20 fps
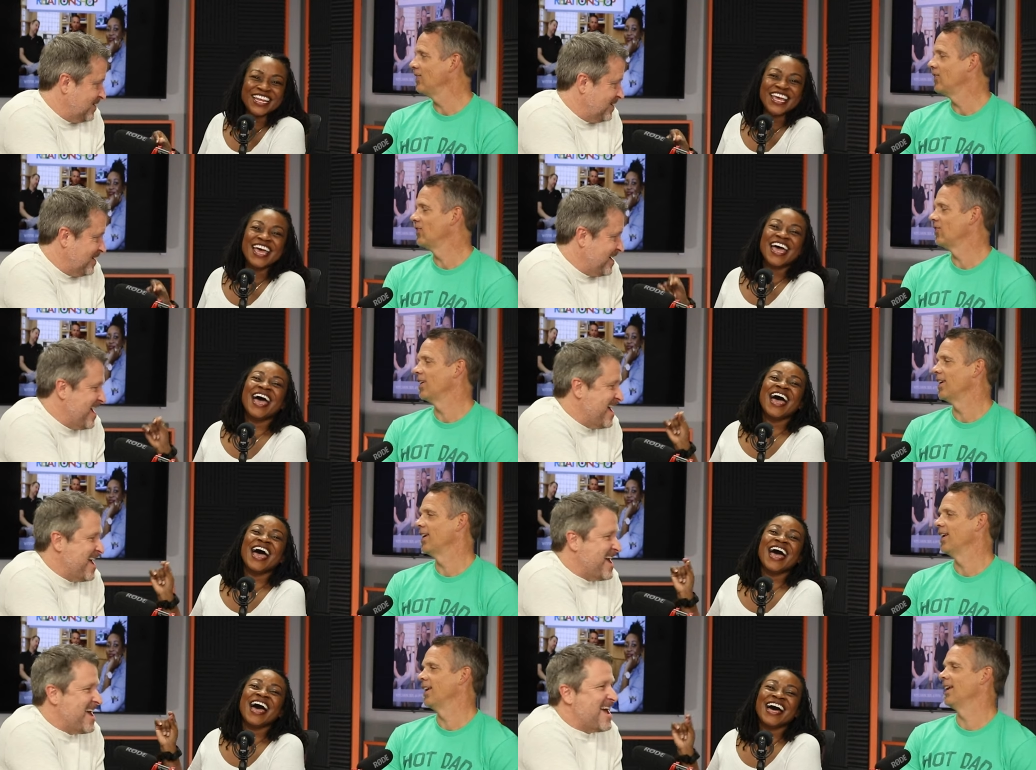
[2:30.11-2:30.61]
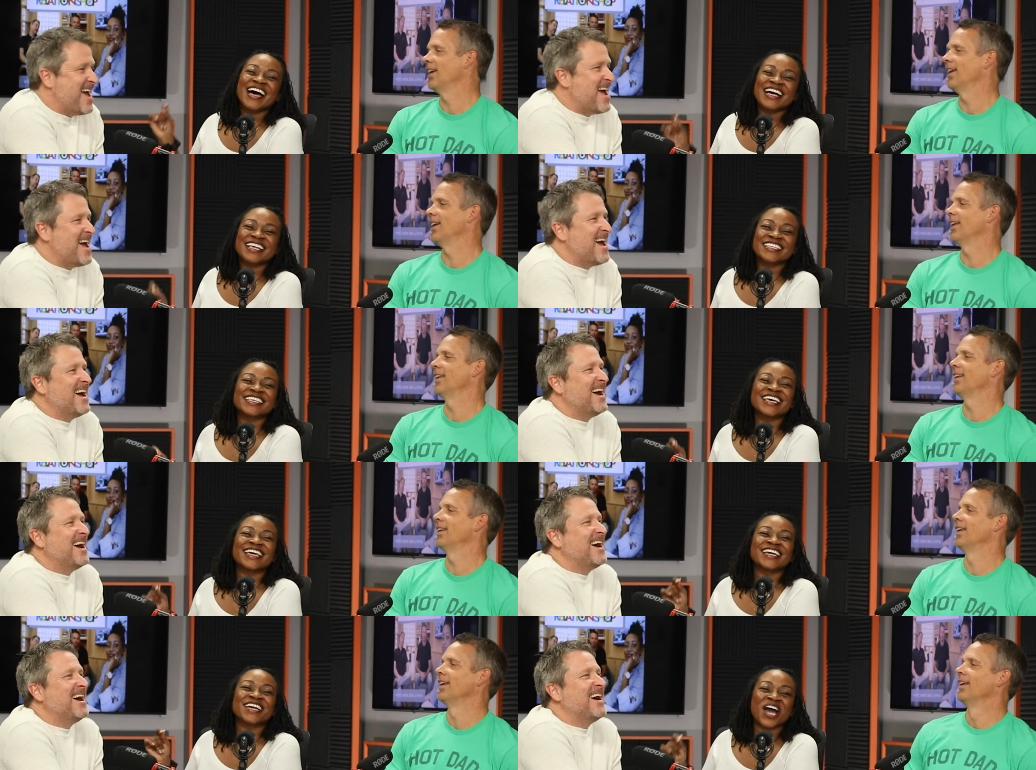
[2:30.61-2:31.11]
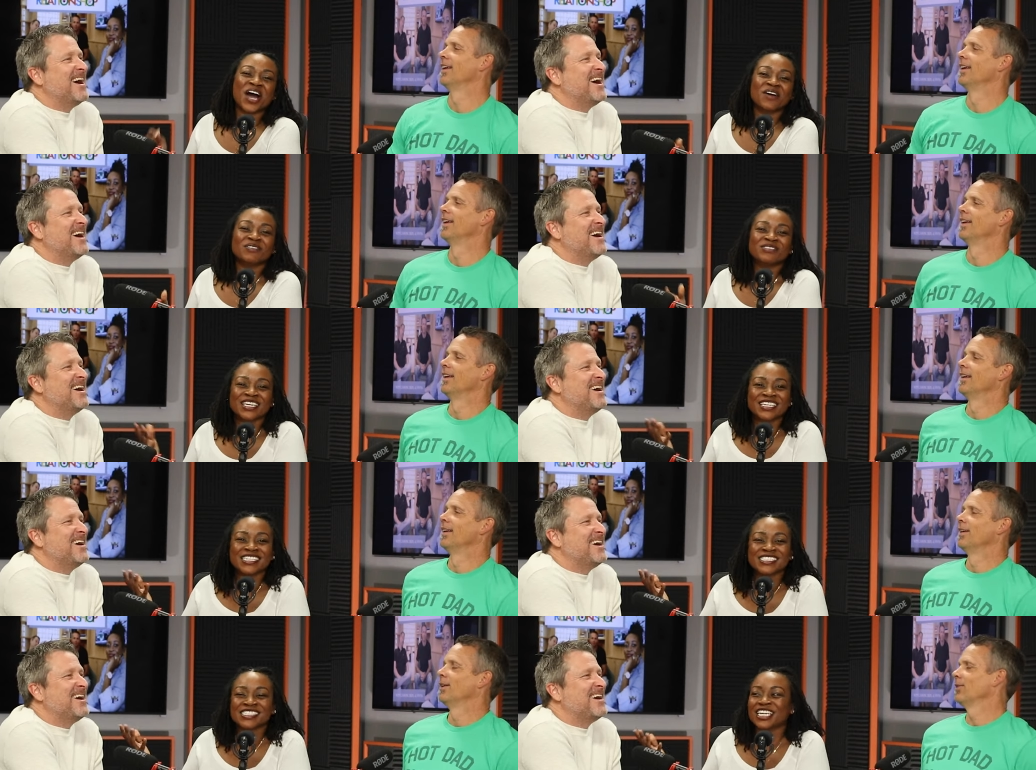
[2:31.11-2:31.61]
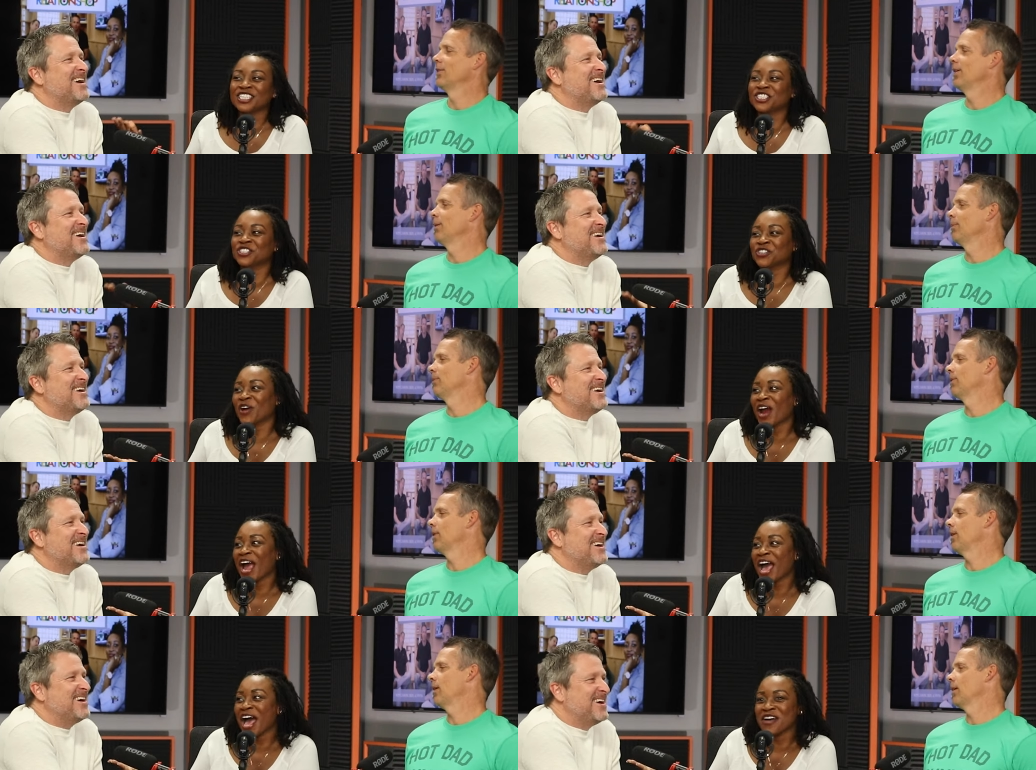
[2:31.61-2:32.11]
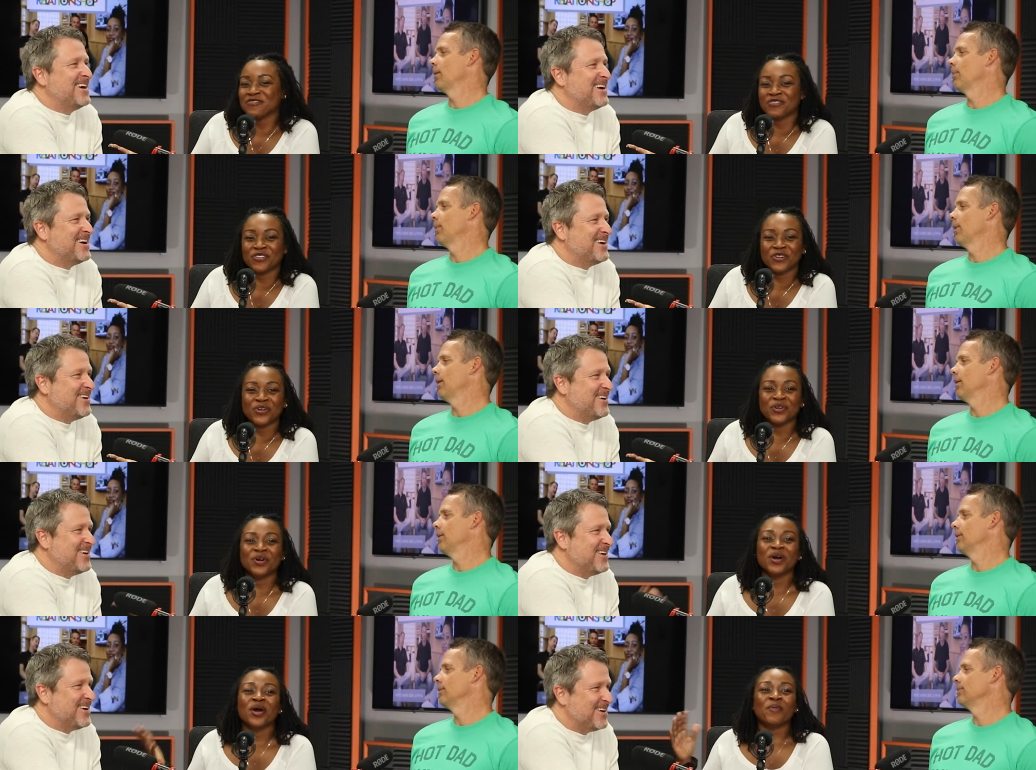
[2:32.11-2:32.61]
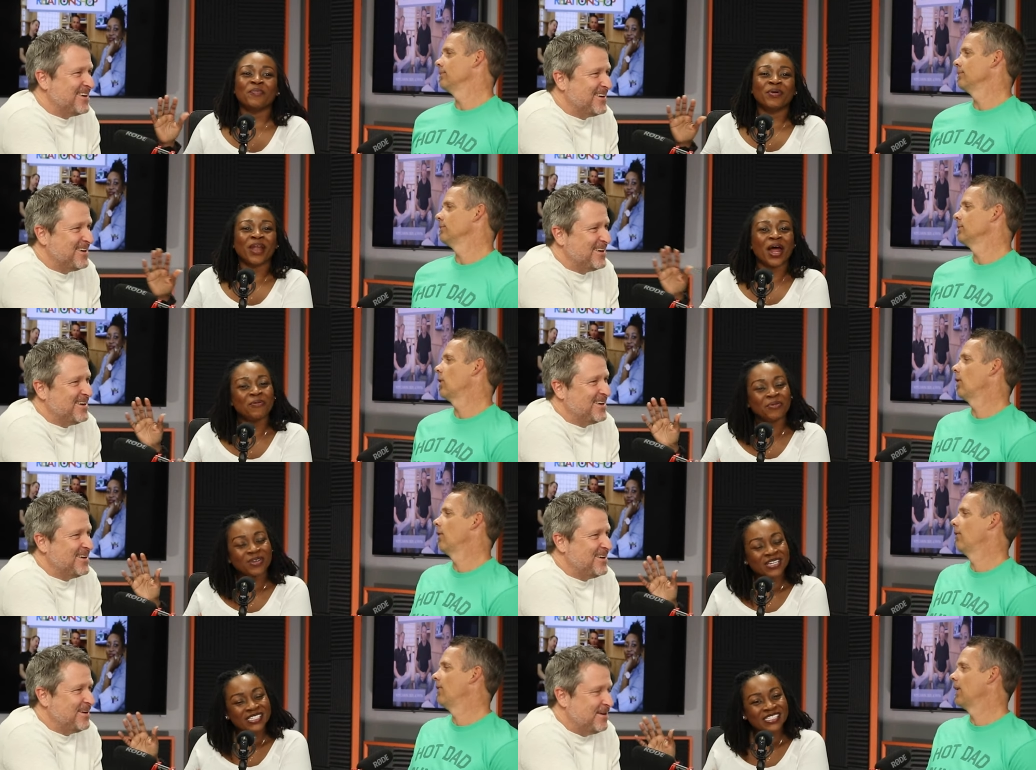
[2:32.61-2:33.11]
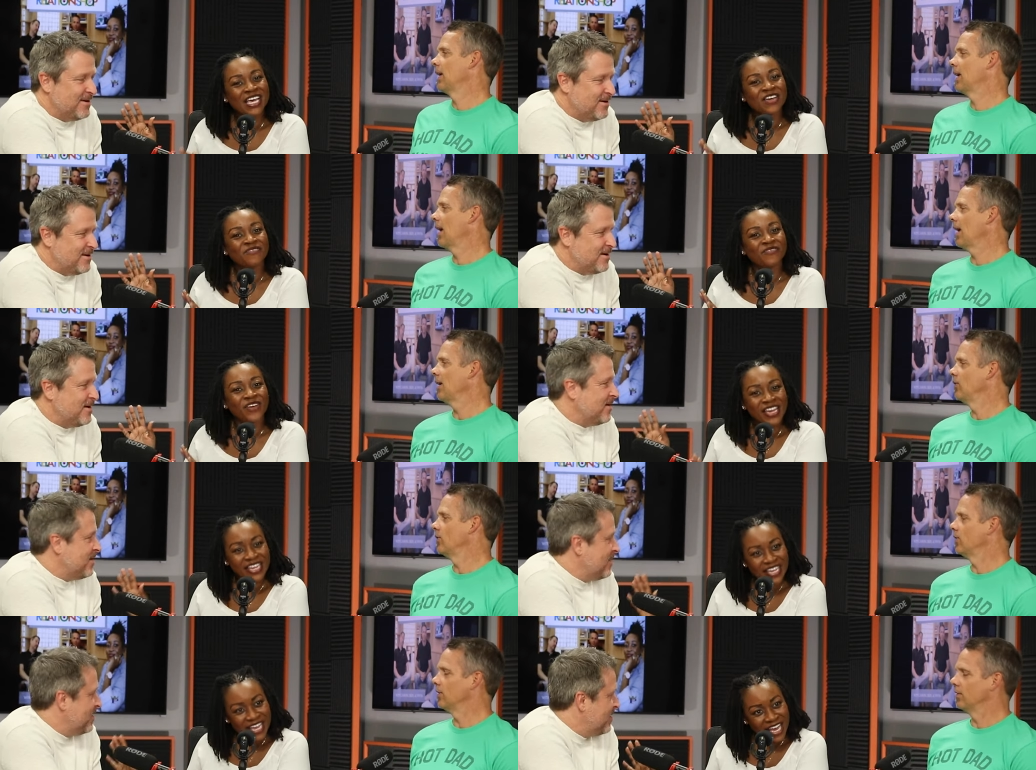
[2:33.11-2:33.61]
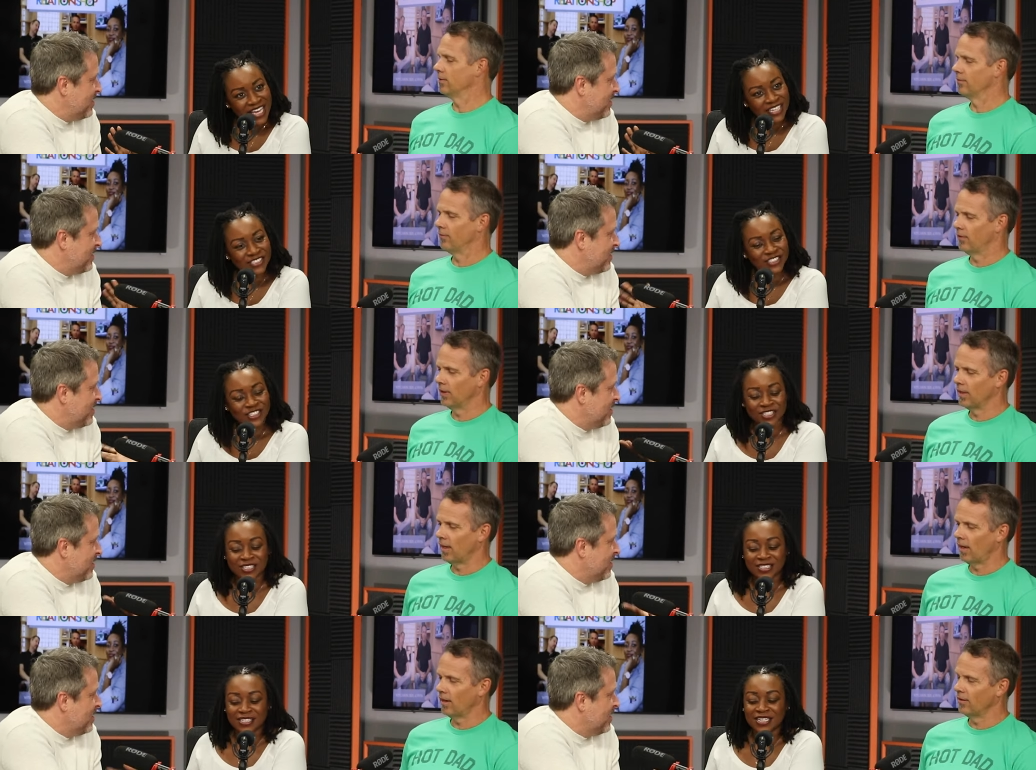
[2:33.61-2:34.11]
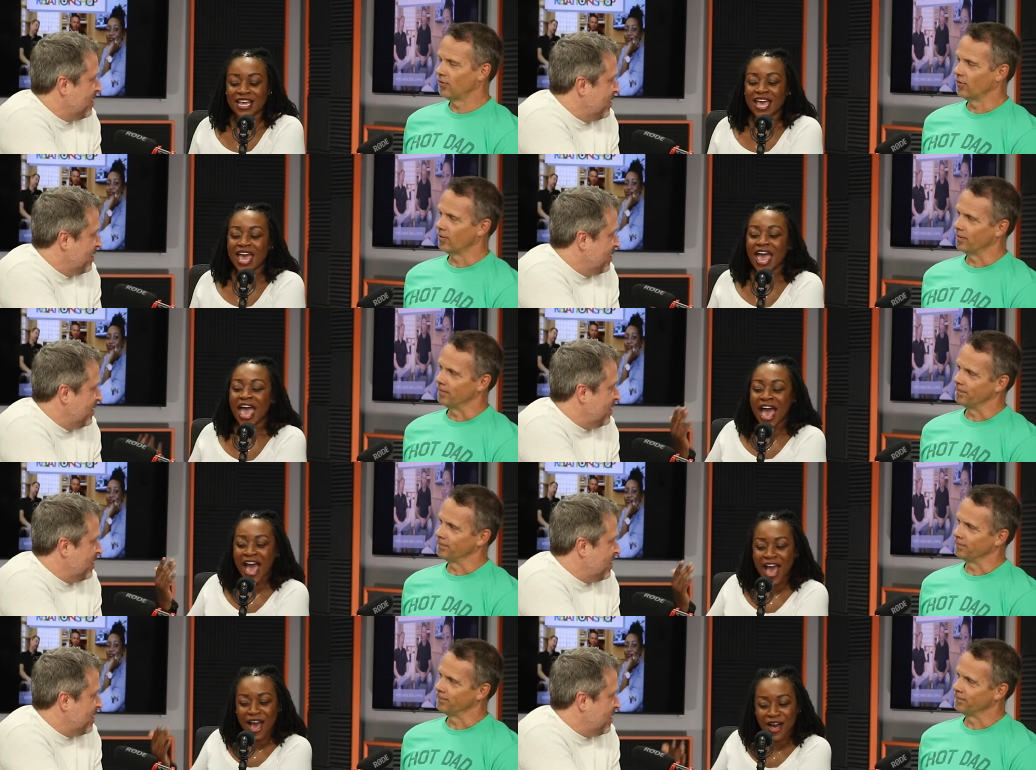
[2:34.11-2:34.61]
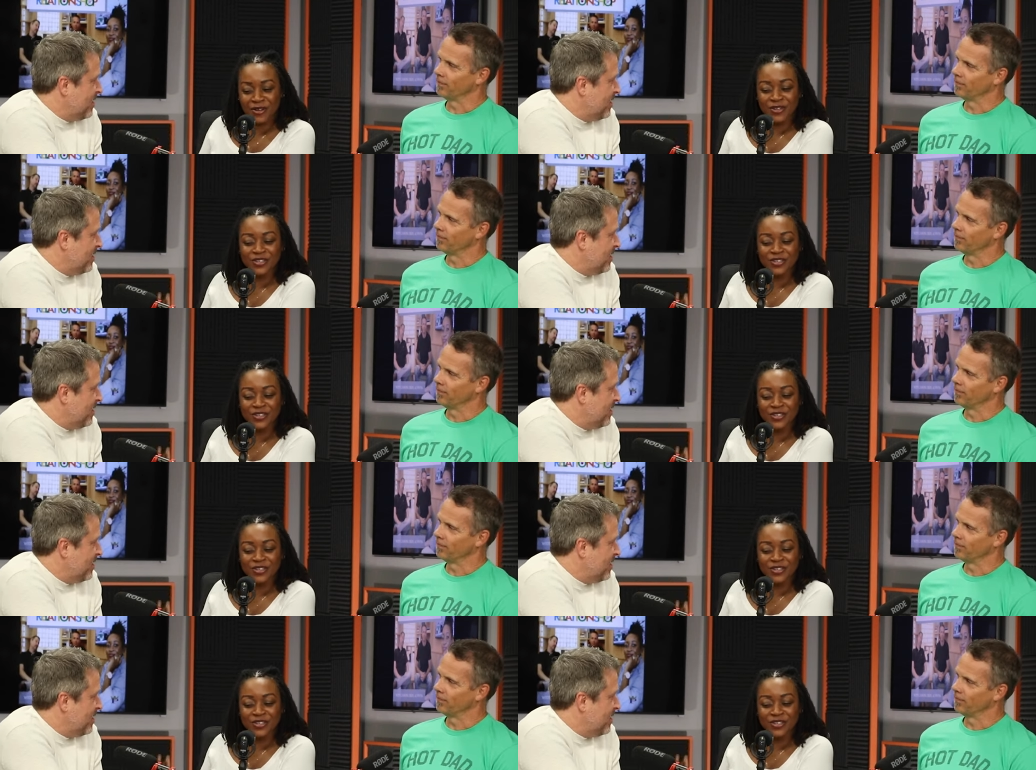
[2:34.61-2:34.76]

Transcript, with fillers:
Speaker 1: vacation. as a gonna say travel, but no, I want to say vacation. Vacation. Yeah. How